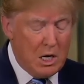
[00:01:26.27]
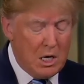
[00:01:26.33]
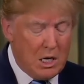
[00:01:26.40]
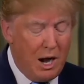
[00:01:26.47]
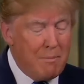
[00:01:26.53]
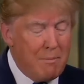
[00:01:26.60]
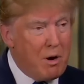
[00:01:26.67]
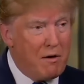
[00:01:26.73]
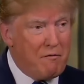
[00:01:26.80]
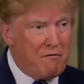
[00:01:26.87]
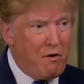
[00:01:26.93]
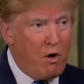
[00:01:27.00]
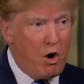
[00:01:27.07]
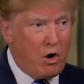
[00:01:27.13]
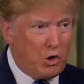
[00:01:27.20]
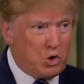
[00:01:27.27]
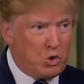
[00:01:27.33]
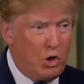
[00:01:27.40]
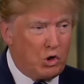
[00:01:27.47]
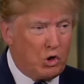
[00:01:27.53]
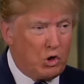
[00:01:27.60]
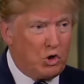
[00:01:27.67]
I'm by far the
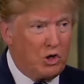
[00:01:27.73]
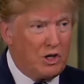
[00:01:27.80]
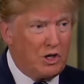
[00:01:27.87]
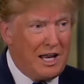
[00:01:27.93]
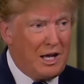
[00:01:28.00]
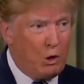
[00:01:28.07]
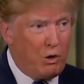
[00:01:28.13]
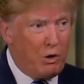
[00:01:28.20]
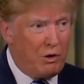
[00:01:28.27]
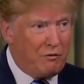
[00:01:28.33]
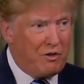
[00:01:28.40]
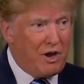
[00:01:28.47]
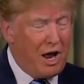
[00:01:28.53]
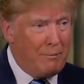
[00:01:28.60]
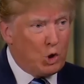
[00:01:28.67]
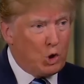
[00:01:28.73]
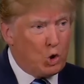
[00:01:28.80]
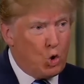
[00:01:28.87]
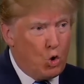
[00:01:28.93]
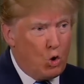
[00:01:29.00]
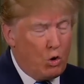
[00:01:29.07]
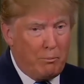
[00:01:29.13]
strongest on getting rid of Common
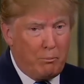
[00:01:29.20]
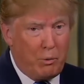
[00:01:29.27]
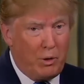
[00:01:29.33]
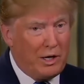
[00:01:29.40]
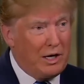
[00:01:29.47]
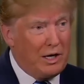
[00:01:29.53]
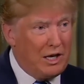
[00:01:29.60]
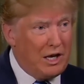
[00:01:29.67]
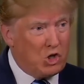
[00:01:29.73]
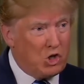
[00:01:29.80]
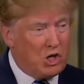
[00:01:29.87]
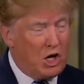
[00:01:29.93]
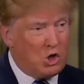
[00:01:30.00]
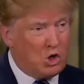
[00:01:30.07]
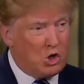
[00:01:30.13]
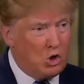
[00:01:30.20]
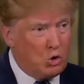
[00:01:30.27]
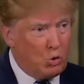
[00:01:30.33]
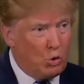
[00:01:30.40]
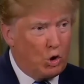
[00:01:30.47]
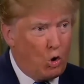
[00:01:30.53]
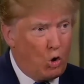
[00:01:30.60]
Core and bringing the education
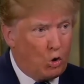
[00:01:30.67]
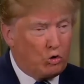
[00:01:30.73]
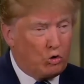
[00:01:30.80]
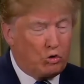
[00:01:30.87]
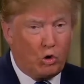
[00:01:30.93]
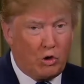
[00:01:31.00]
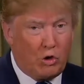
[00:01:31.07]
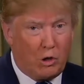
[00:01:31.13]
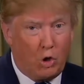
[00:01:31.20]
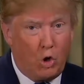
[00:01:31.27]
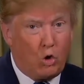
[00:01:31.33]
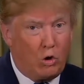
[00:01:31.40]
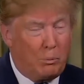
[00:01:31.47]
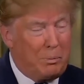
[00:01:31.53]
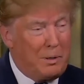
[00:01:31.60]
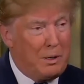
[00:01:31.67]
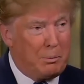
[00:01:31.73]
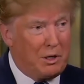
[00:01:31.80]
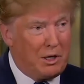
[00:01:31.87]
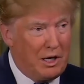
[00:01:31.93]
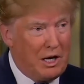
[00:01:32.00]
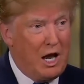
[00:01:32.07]
to a local so that local
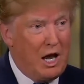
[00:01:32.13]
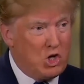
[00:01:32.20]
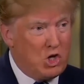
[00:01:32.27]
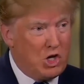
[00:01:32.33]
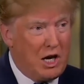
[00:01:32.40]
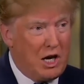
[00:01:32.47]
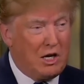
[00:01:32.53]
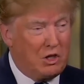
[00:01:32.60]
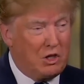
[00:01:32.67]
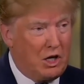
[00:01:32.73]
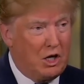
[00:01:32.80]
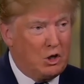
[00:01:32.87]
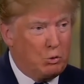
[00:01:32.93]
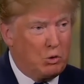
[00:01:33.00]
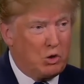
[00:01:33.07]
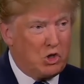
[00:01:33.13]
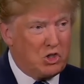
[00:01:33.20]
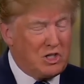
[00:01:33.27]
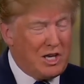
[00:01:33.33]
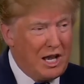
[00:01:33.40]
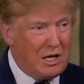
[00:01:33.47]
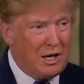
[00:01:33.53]
people can educate the kids, which is
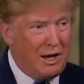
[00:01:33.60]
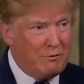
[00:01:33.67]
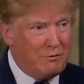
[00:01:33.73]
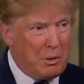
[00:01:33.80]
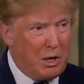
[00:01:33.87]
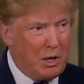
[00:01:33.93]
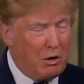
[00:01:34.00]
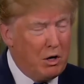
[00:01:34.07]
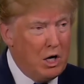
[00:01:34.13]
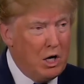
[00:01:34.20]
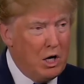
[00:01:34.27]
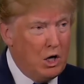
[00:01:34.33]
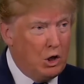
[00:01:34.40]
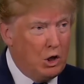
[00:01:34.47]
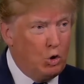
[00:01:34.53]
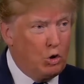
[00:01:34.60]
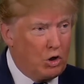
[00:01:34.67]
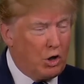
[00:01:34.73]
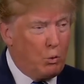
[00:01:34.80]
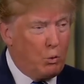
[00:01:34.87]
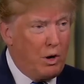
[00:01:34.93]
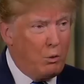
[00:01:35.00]
10 times better. You look
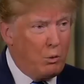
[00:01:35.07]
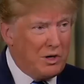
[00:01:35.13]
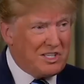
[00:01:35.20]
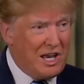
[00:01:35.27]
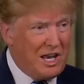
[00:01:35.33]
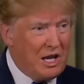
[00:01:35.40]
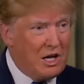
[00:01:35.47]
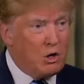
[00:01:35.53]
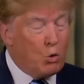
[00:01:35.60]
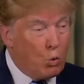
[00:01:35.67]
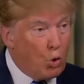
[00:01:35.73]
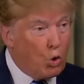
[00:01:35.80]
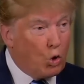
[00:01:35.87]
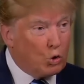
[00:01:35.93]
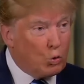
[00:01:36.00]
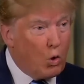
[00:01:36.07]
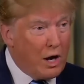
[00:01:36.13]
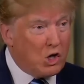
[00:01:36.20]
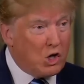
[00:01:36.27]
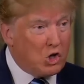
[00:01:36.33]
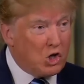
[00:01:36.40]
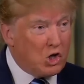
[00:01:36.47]
at where we stand
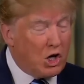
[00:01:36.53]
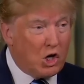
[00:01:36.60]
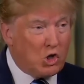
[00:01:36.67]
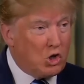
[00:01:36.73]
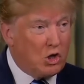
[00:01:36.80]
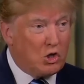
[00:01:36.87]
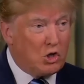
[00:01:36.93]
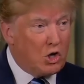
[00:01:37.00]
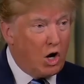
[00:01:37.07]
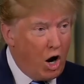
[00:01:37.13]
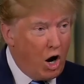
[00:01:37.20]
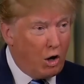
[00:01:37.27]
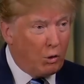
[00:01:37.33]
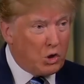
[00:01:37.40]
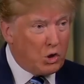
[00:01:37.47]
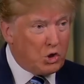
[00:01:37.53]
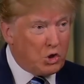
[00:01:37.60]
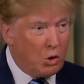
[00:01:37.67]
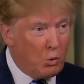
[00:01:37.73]
worldwide education, it's a horror show.